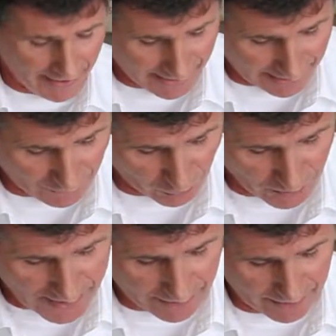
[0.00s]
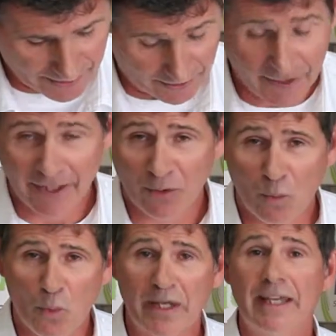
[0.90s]
And if you look down here,
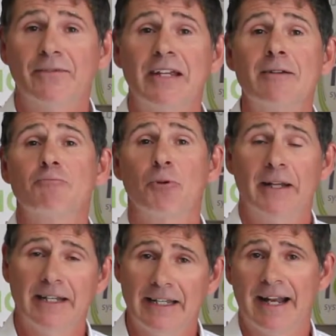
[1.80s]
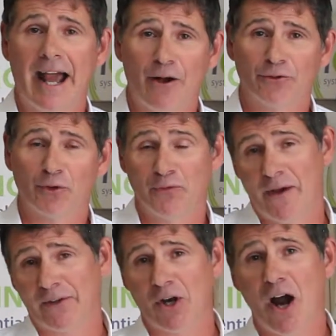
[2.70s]
we even imprint in-house. So if you
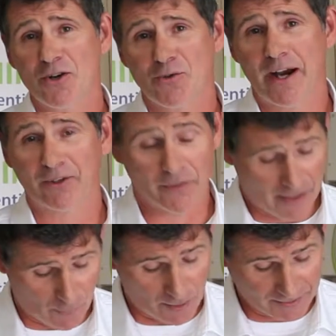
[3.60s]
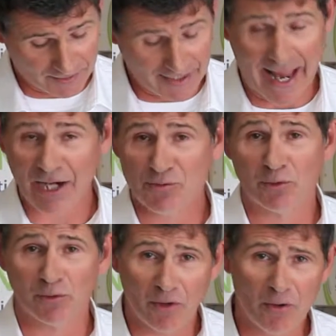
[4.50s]
have a contractor that wants his
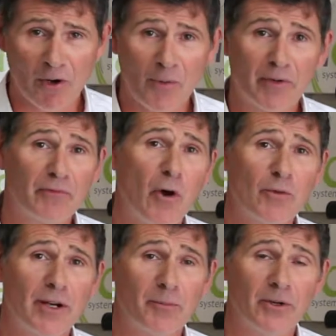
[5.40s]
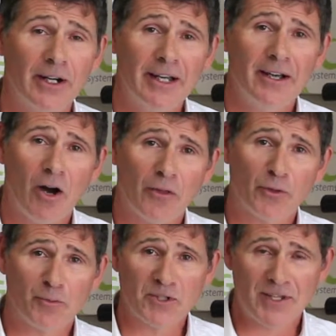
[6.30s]
actual logo and phone number on
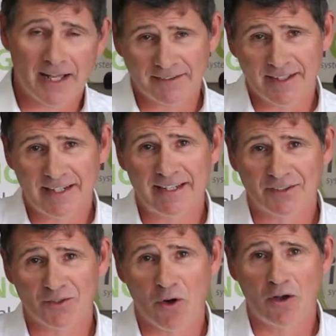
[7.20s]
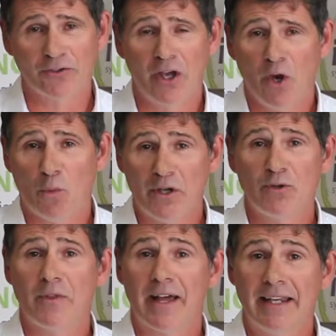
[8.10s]
thermostats that he installs, we
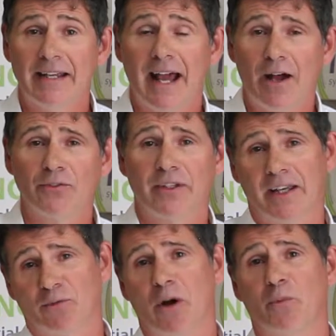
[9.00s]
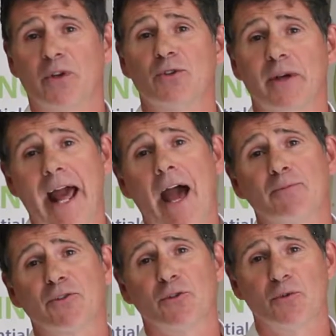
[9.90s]
do that in-house, and guess what? We do it
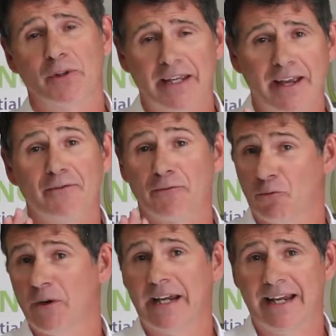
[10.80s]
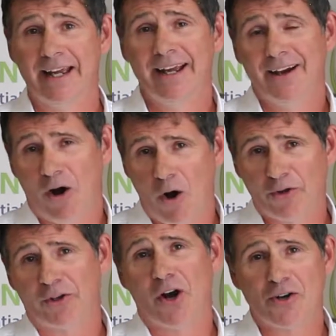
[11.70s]
absolutely free. All
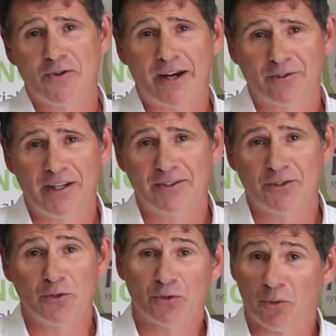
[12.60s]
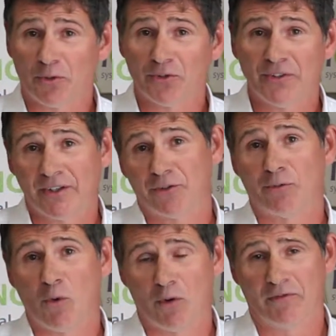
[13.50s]
your contractor needs to do is order 6 or
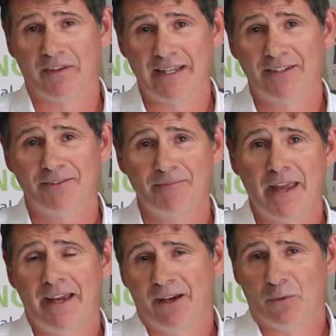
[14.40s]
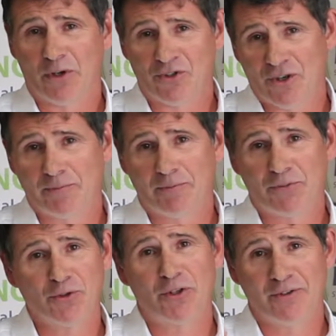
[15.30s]
more of these. We ship them
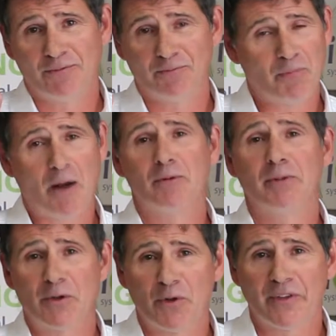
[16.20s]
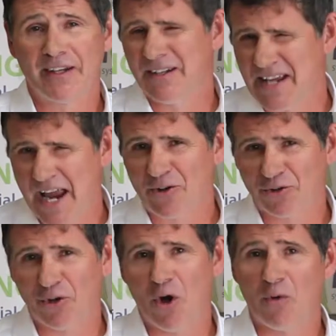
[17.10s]
to you probably within a day or
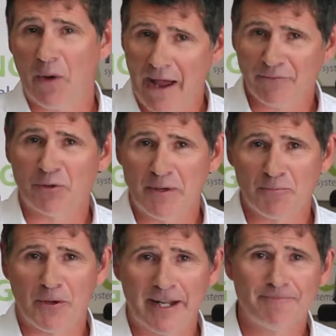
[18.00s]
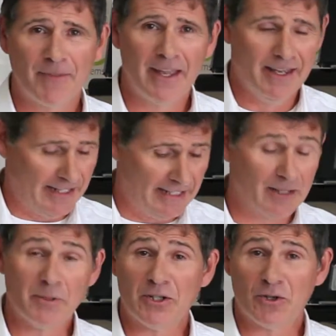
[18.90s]
so after imprinting and get
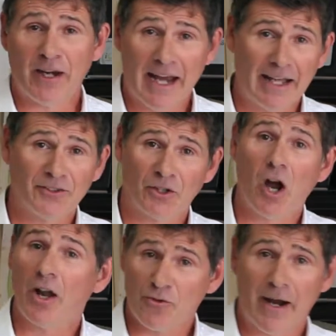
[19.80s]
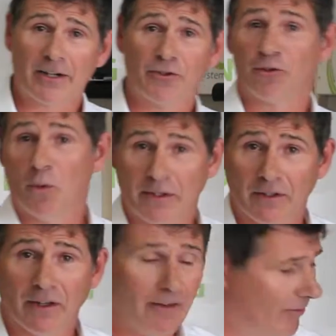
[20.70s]
them into your hands. Your contractors are going to
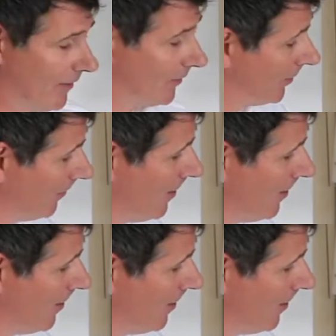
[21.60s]
love this.